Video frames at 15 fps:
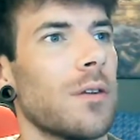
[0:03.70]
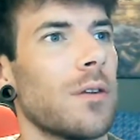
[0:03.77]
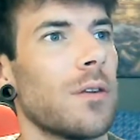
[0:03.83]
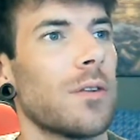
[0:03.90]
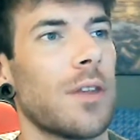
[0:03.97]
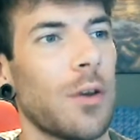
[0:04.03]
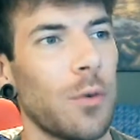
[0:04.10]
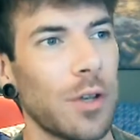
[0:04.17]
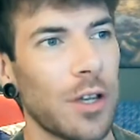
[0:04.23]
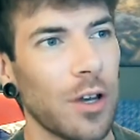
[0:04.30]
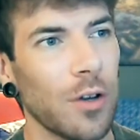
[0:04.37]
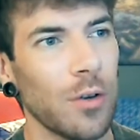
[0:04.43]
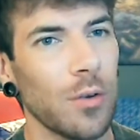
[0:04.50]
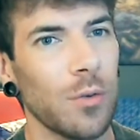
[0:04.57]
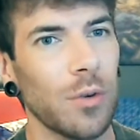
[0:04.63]
There we
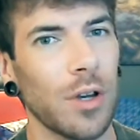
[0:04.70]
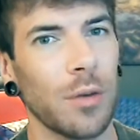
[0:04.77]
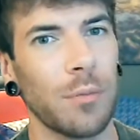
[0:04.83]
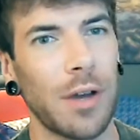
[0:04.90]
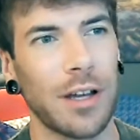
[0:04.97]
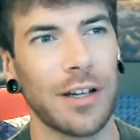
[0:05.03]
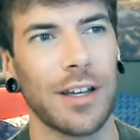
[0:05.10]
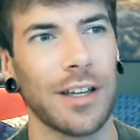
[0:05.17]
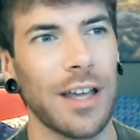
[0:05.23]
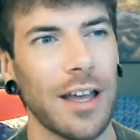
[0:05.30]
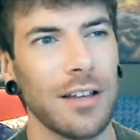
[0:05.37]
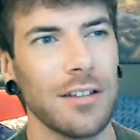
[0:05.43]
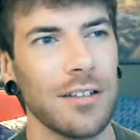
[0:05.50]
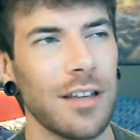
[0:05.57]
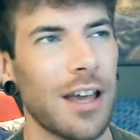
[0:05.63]
go. We're back
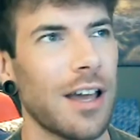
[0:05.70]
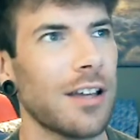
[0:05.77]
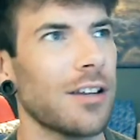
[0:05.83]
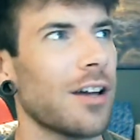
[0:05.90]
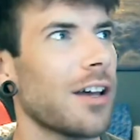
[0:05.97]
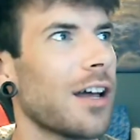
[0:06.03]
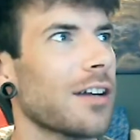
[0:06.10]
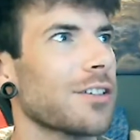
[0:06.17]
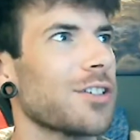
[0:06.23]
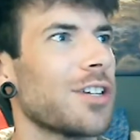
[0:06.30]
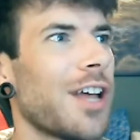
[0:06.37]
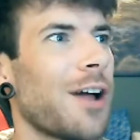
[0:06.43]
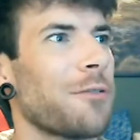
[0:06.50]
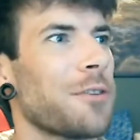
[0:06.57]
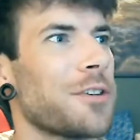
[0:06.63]
again, and I actually
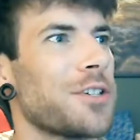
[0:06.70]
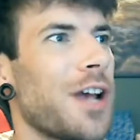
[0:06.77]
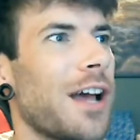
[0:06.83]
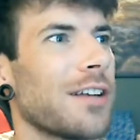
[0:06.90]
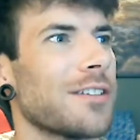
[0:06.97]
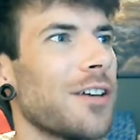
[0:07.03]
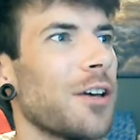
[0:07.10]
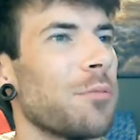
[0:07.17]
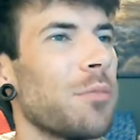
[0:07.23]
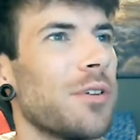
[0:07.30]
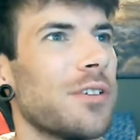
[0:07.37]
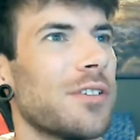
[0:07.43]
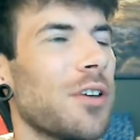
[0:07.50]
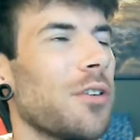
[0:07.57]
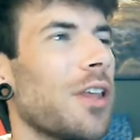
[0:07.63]
have the chat up.
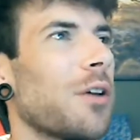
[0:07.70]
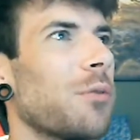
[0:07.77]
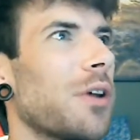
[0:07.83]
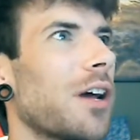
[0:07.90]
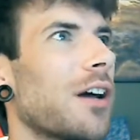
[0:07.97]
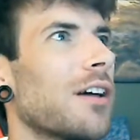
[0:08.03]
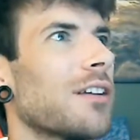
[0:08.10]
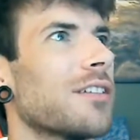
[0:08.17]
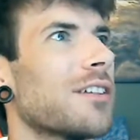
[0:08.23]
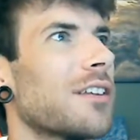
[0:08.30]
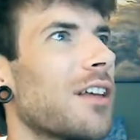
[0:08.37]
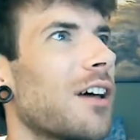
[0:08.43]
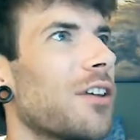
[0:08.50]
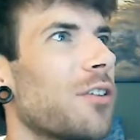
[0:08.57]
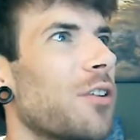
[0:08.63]
So there we are.
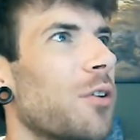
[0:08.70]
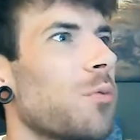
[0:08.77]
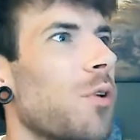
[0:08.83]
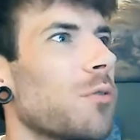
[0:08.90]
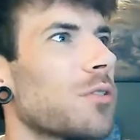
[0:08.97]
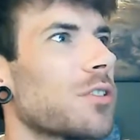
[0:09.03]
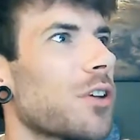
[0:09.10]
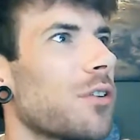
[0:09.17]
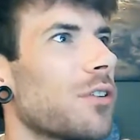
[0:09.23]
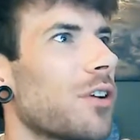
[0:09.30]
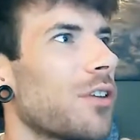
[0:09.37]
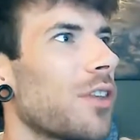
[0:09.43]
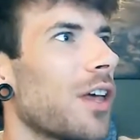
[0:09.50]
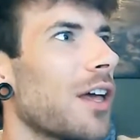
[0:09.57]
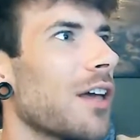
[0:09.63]
I don't know what was going on
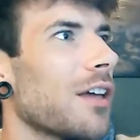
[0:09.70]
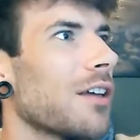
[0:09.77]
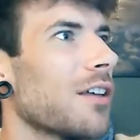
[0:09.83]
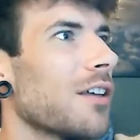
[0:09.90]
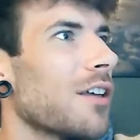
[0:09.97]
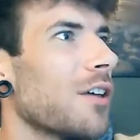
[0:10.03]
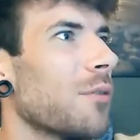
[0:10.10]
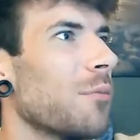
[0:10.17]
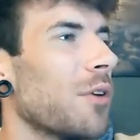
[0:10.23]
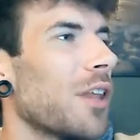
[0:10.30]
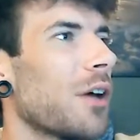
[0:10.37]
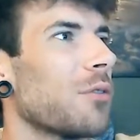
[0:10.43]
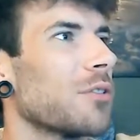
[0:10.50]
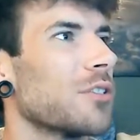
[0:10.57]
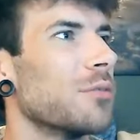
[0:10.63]
there, but
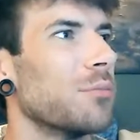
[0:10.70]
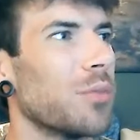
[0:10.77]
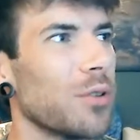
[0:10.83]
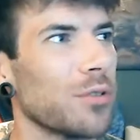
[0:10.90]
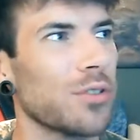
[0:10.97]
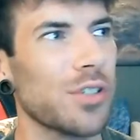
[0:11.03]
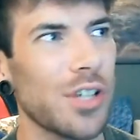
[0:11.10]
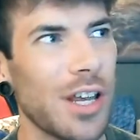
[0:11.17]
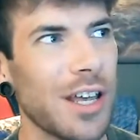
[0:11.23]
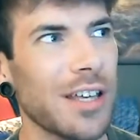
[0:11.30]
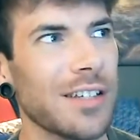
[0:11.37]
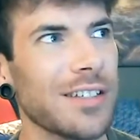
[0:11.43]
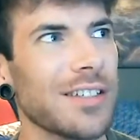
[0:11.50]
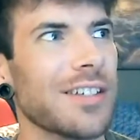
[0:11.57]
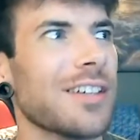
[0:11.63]
that was some
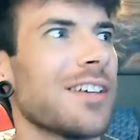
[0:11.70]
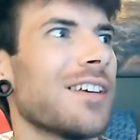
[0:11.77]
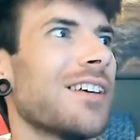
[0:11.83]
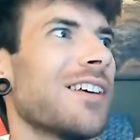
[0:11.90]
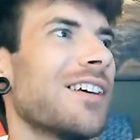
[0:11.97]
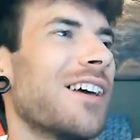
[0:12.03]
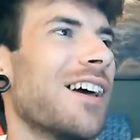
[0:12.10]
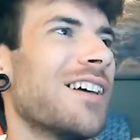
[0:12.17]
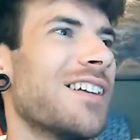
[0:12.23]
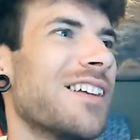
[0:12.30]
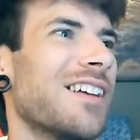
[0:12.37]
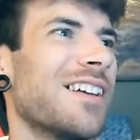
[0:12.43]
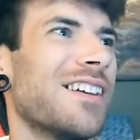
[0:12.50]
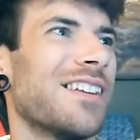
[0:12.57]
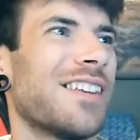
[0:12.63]
bullshit.
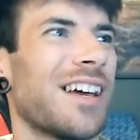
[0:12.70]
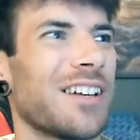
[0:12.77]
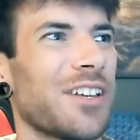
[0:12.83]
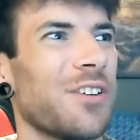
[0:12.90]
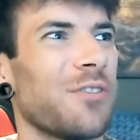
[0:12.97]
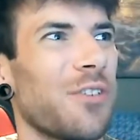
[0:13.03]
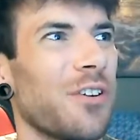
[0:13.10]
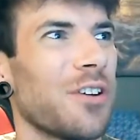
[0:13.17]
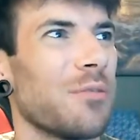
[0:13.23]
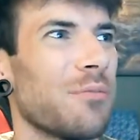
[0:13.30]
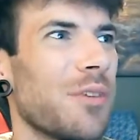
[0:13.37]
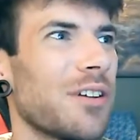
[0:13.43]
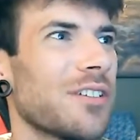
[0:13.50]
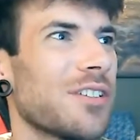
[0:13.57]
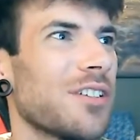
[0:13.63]
Thank you very
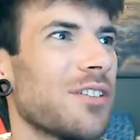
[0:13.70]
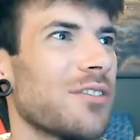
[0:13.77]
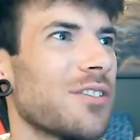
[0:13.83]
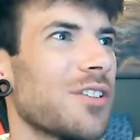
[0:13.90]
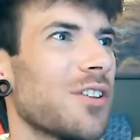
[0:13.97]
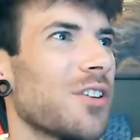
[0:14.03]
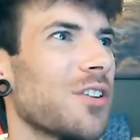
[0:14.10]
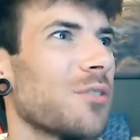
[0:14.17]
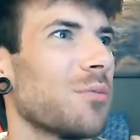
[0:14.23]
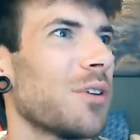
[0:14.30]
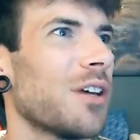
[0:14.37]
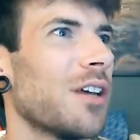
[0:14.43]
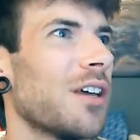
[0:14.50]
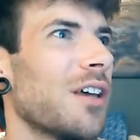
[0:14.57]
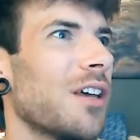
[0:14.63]
much, YouTube.
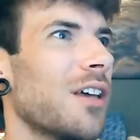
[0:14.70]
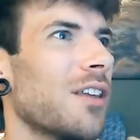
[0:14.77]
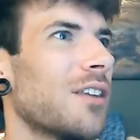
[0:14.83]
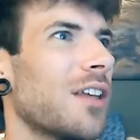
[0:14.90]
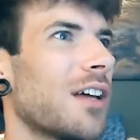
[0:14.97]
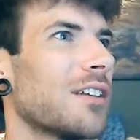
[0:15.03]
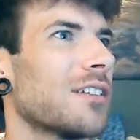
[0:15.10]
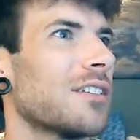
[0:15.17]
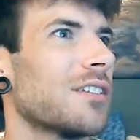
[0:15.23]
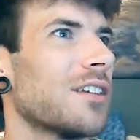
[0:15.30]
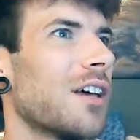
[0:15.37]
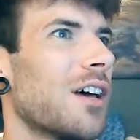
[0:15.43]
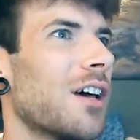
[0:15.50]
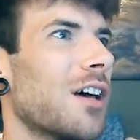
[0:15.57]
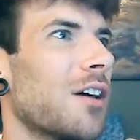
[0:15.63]
That's
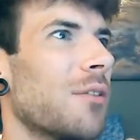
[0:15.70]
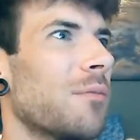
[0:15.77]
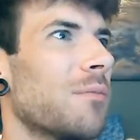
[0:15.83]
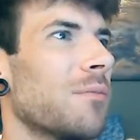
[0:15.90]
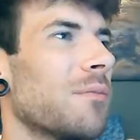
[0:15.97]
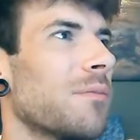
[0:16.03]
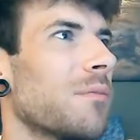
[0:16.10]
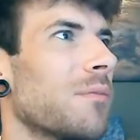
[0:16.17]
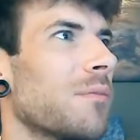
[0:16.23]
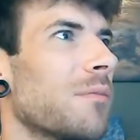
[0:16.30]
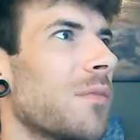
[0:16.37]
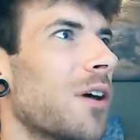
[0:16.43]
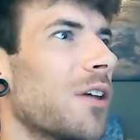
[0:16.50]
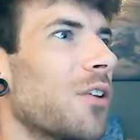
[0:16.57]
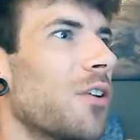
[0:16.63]

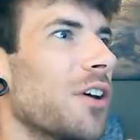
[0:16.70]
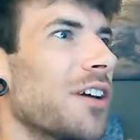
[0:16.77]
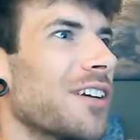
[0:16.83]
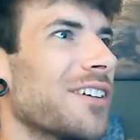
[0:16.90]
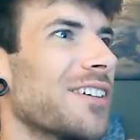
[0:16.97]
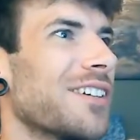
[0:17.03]
annoying.